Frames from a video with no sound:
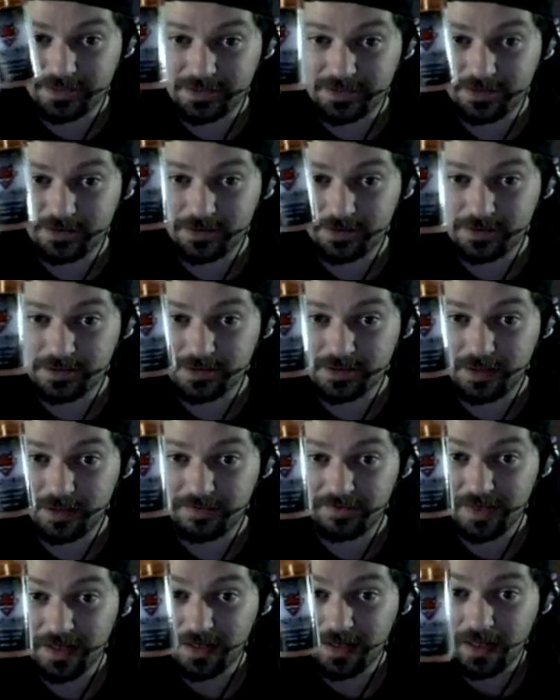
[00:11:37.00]
And as I say,
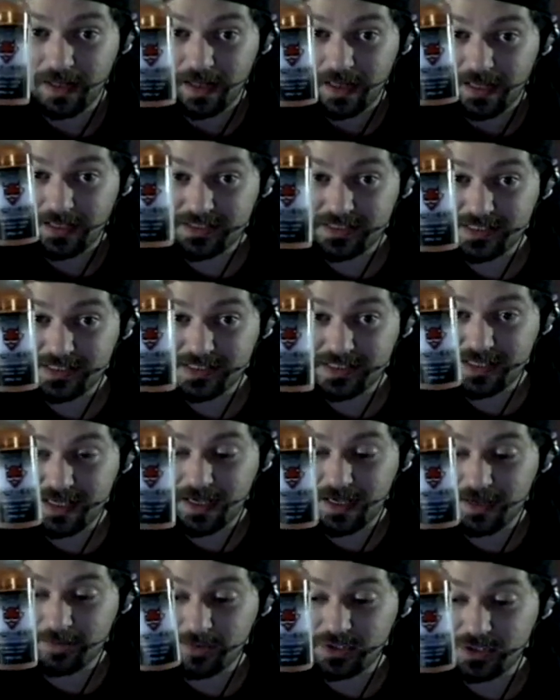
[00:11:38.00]
I must admit, I have
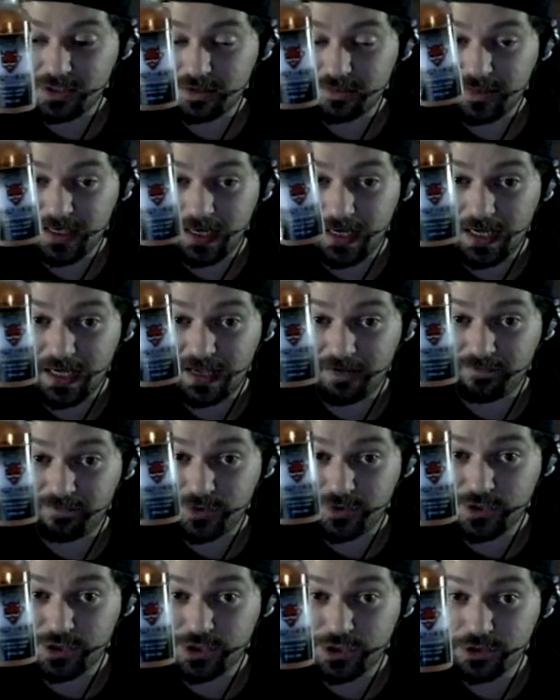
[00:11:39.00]
reduced the
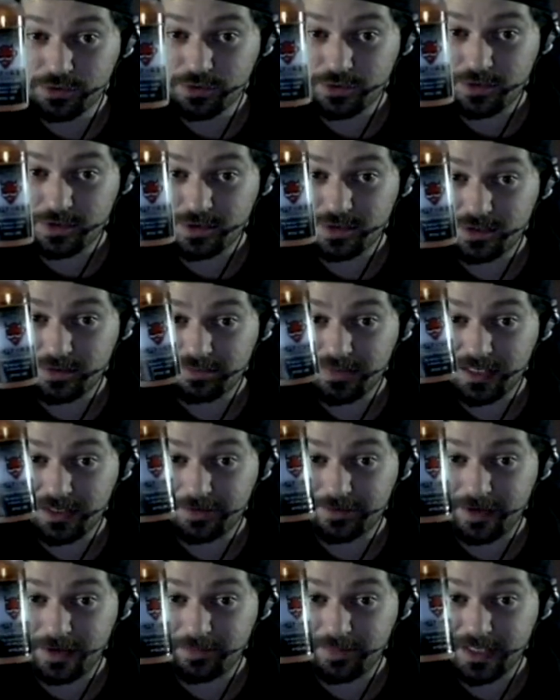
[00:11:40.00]
milligram nicotine to
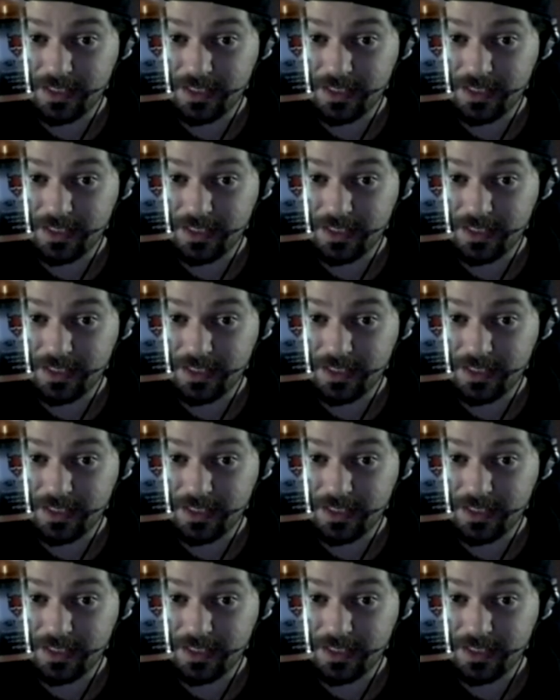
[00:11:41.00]
this.